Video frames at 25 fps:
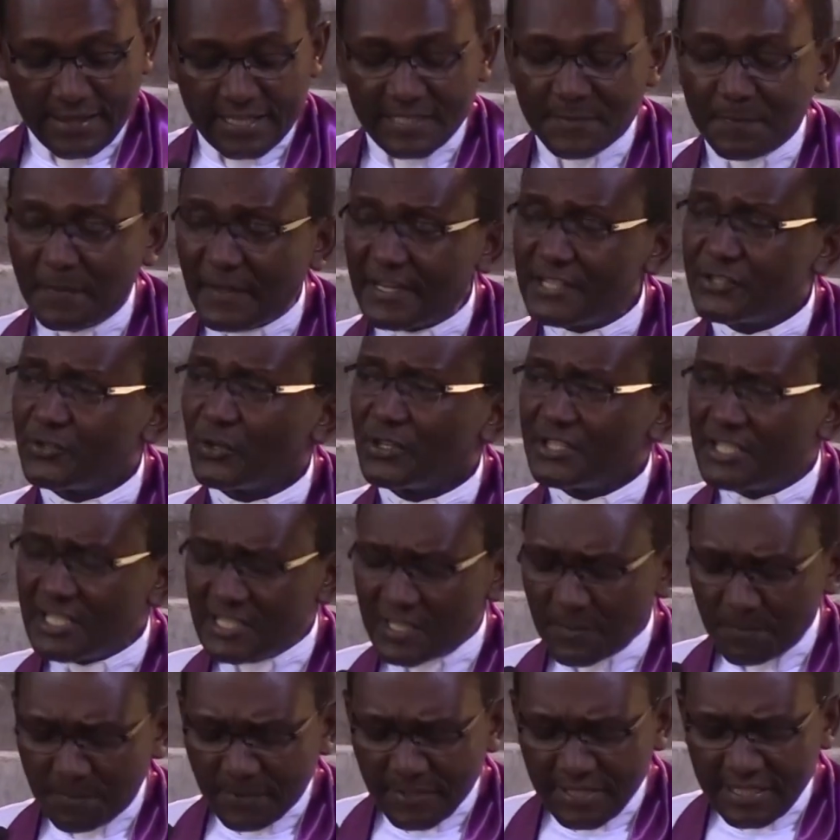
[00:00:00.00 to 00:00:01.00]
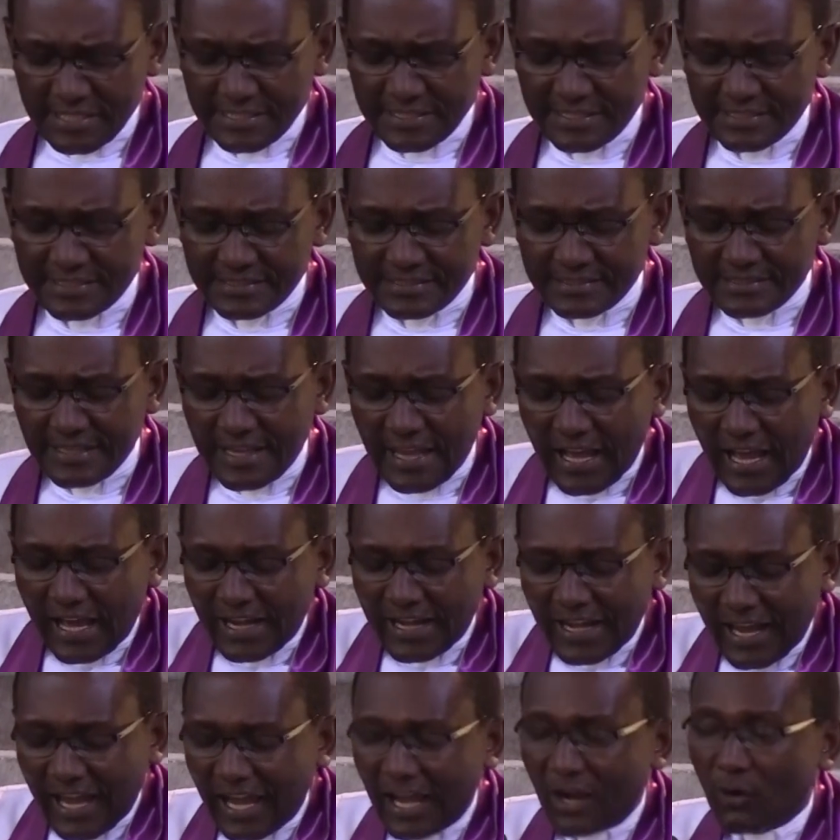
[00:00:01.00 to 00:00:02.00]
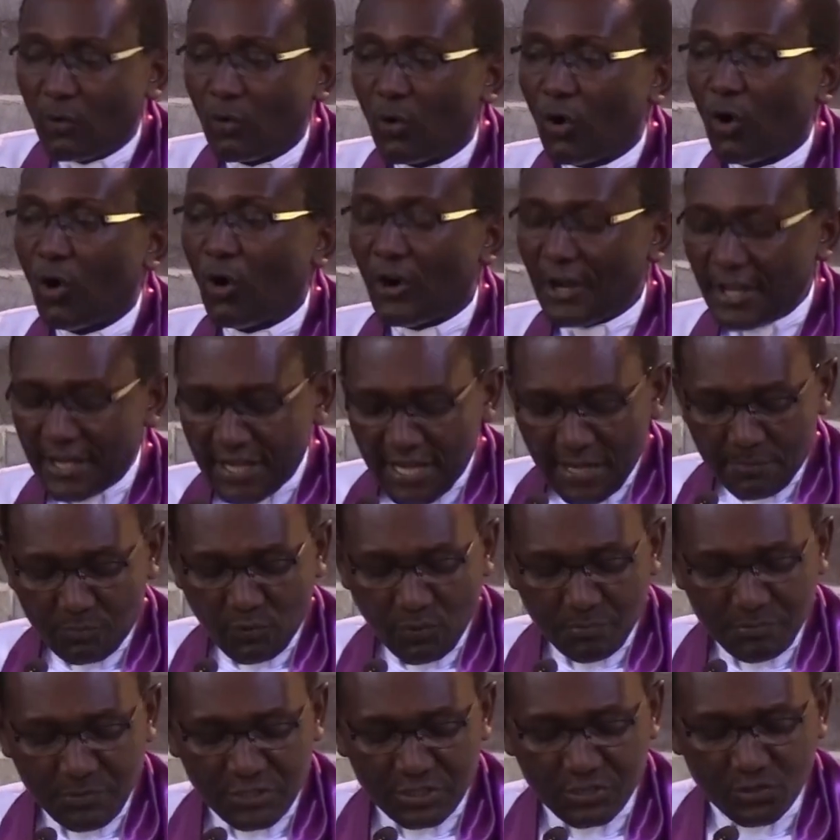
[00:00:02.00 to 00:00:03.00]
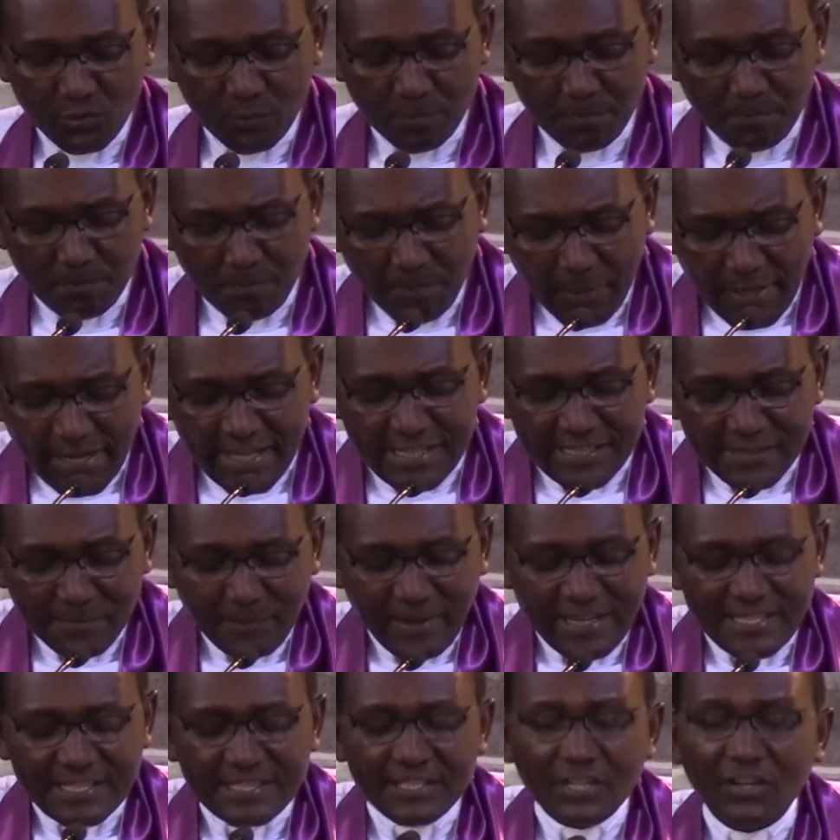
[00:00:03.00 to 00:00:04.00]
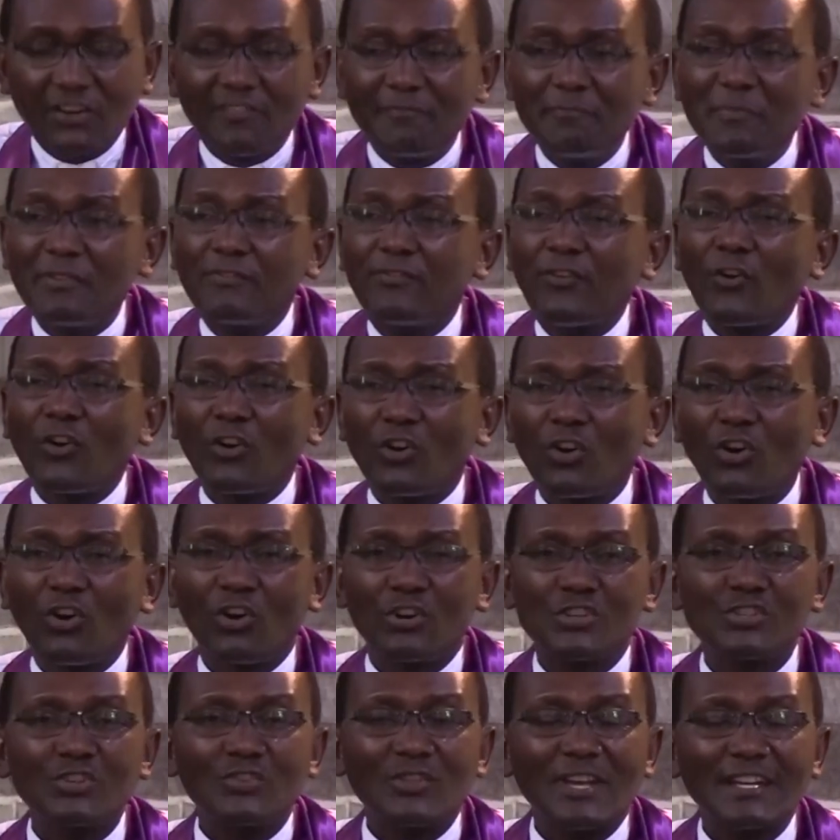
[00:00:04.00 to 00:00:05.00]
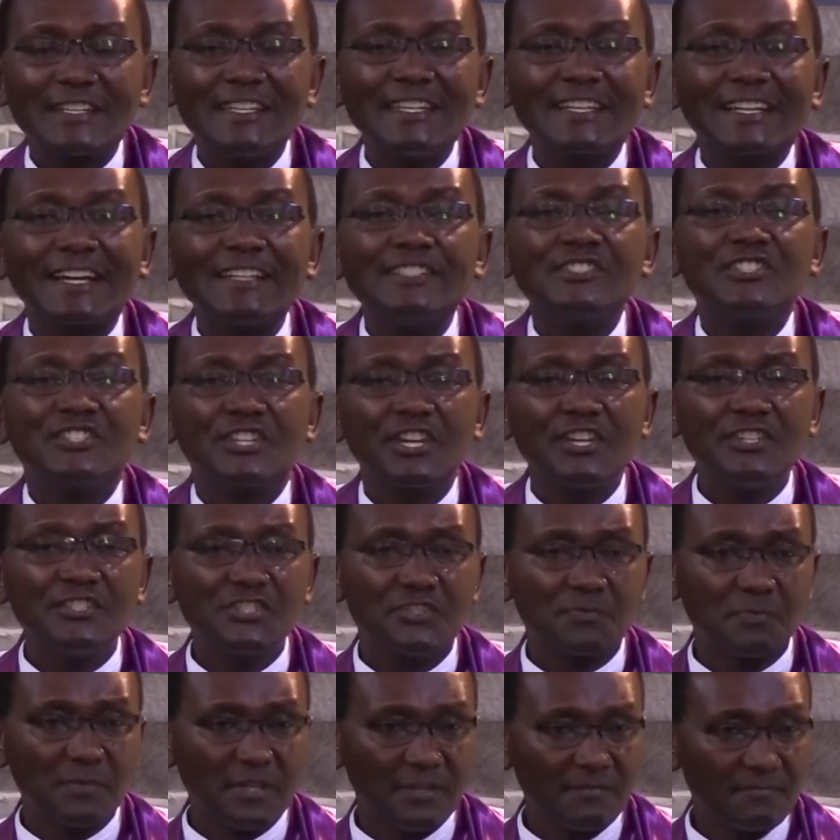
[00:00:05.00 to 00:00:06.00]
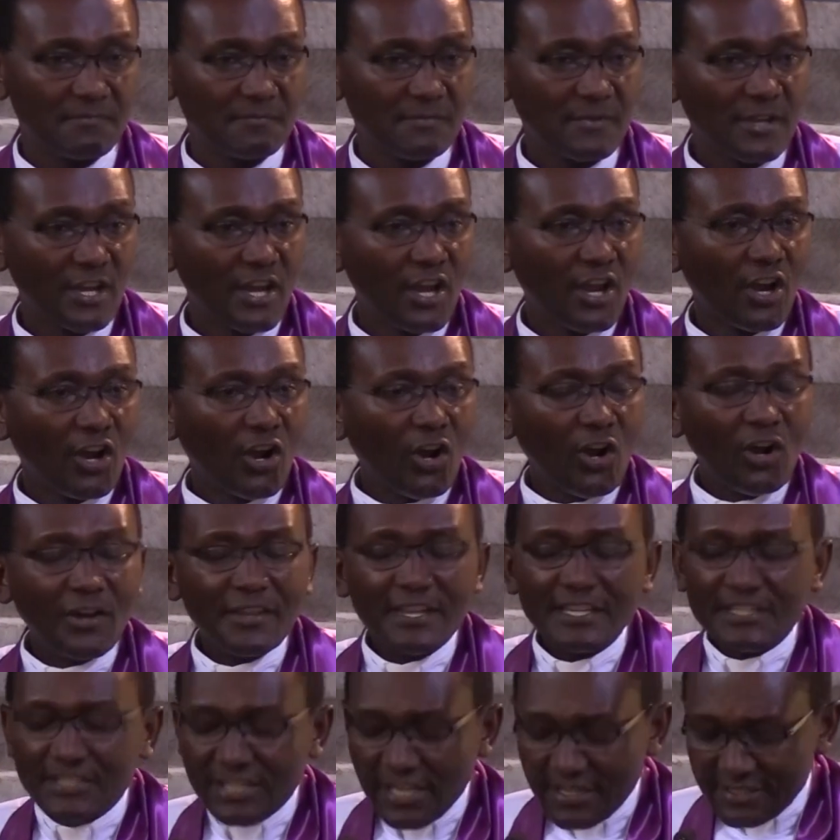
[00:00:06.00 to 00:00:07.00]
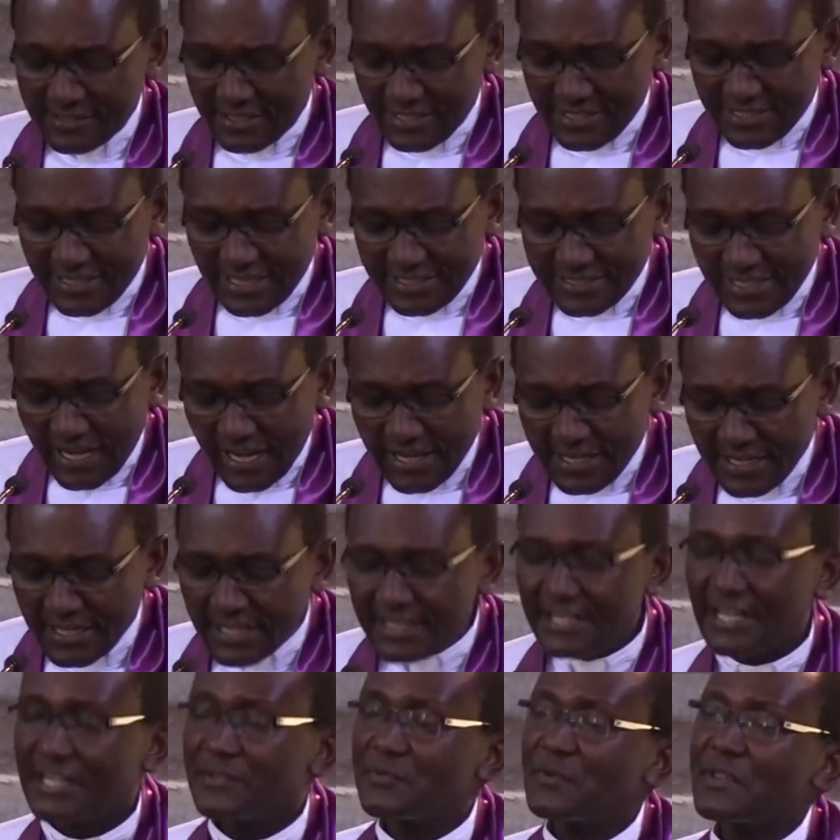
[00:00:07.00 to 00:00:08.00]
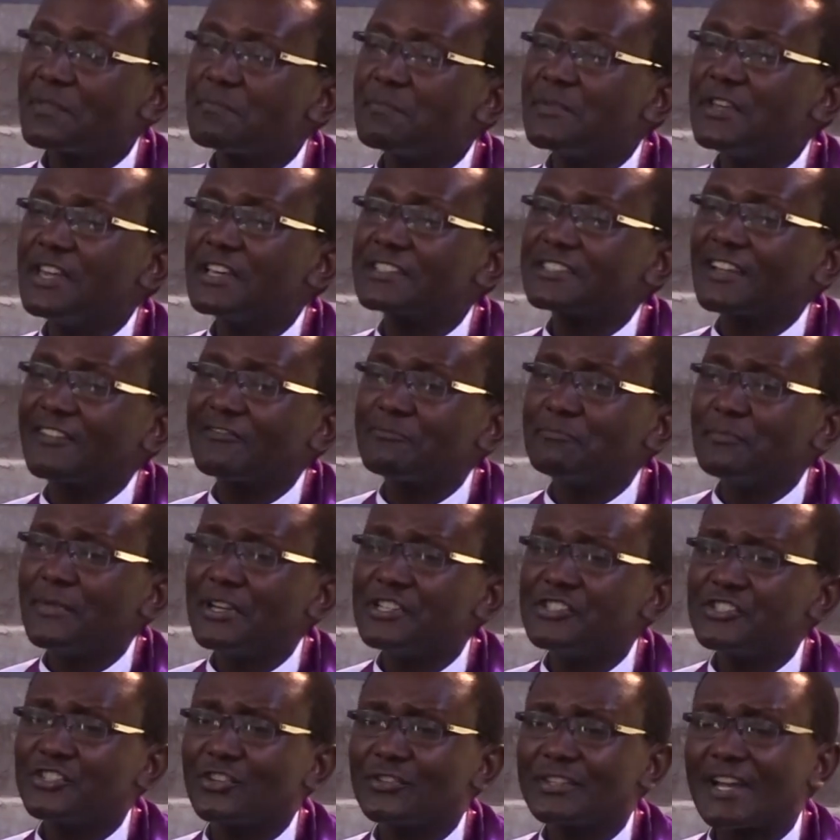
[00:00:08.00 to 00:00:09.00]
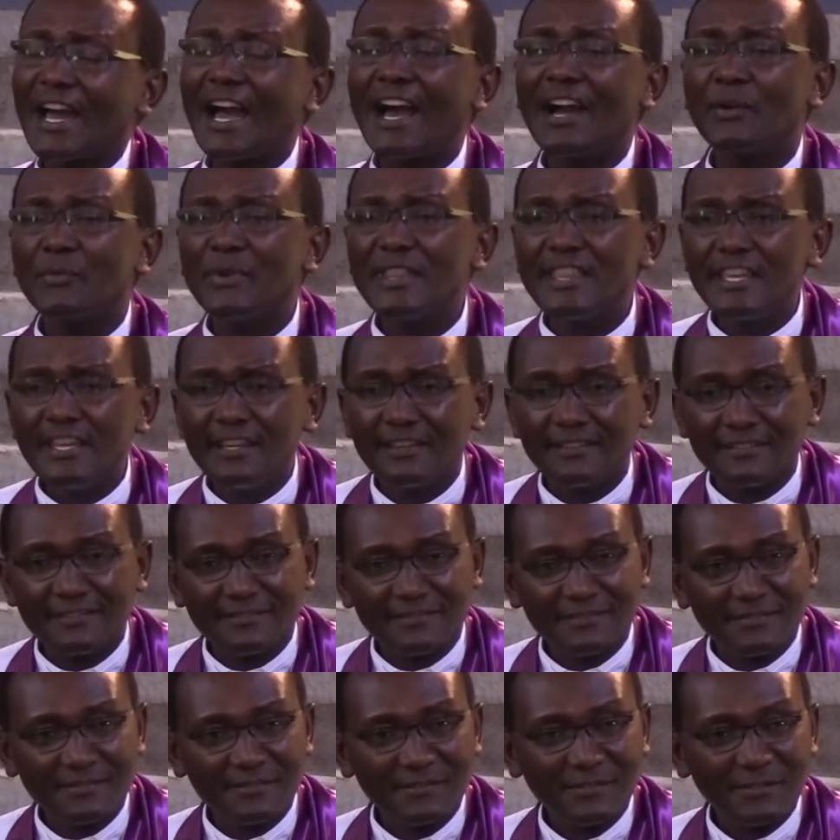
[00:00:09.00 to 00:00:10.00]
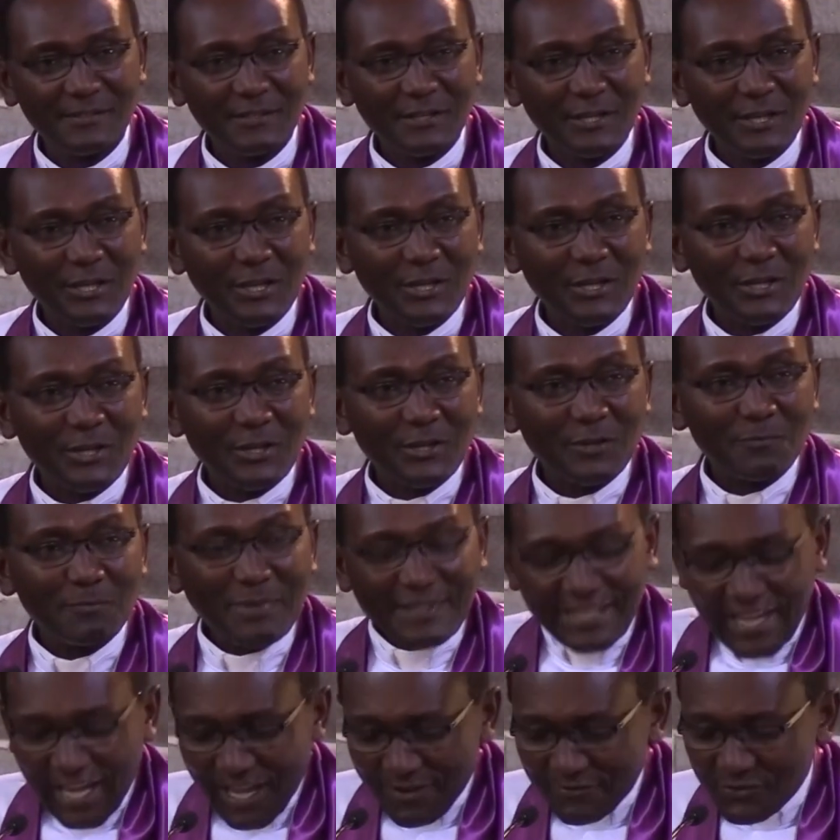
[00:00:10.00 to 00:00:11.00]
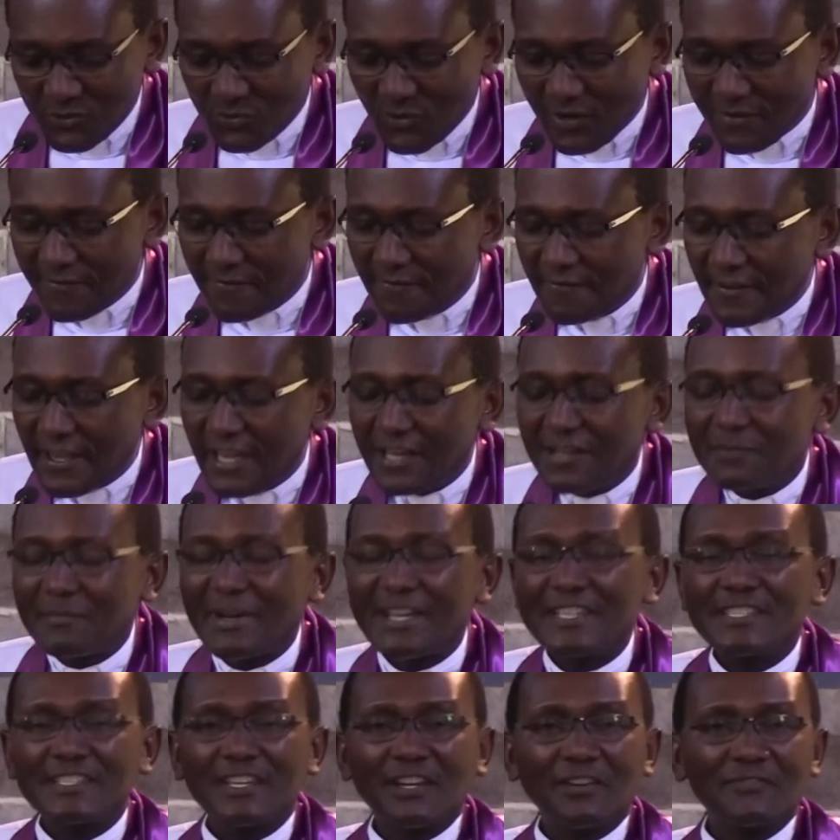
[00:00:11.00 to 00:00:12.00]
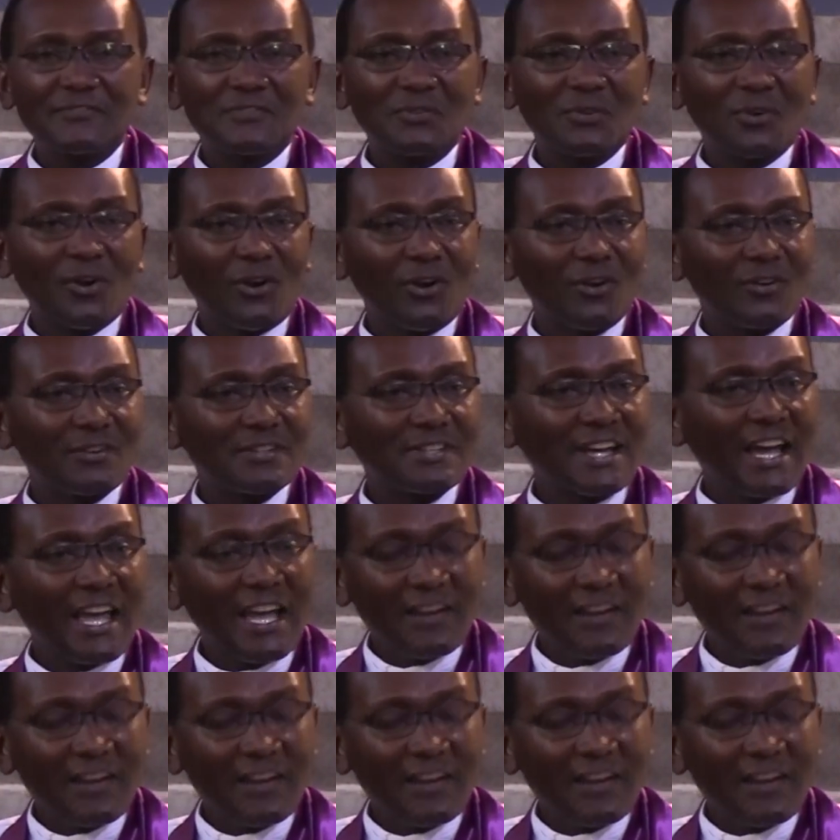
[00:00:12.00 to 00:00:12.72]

The spiritual disciplines allow or enable me to place myself before God so that he can change me. All the changes that are needed with me, as I've mentioned, are within. But I have to avail myself to God.